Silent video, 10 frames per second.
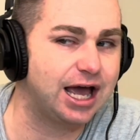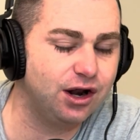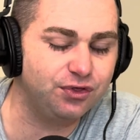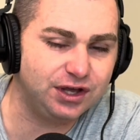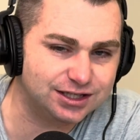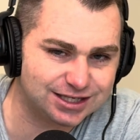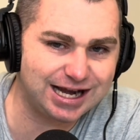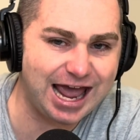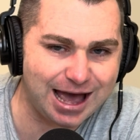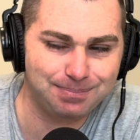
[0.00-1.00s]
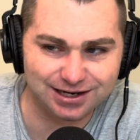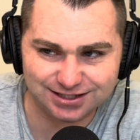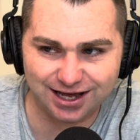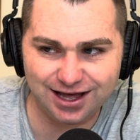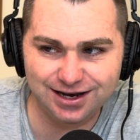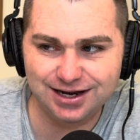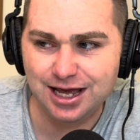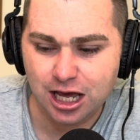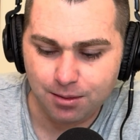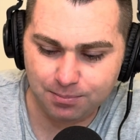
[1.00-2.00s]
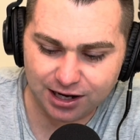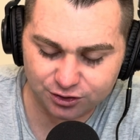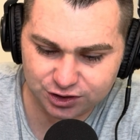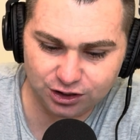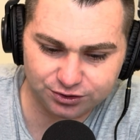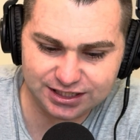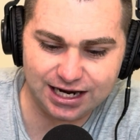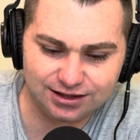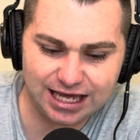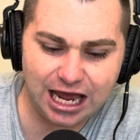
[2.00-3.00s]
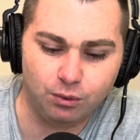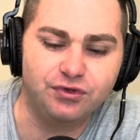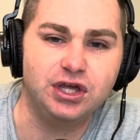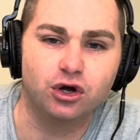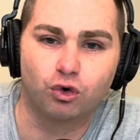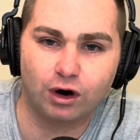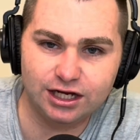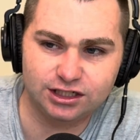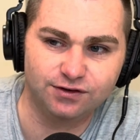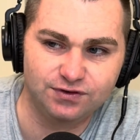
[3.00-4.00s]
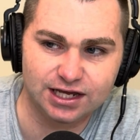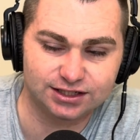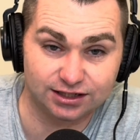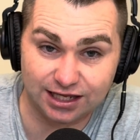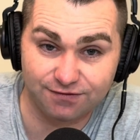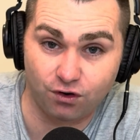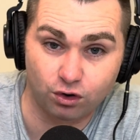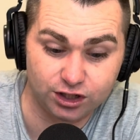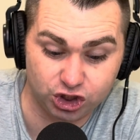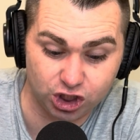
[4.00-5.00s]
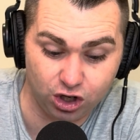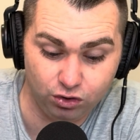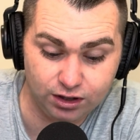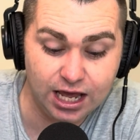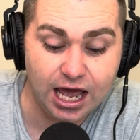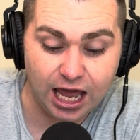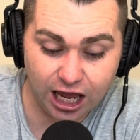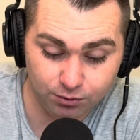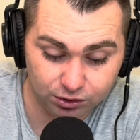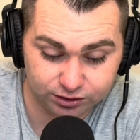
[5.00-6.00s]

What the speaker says: I don't think it's going to happen a ton, but I'll still take that with the aggressiveness that they've already shown and will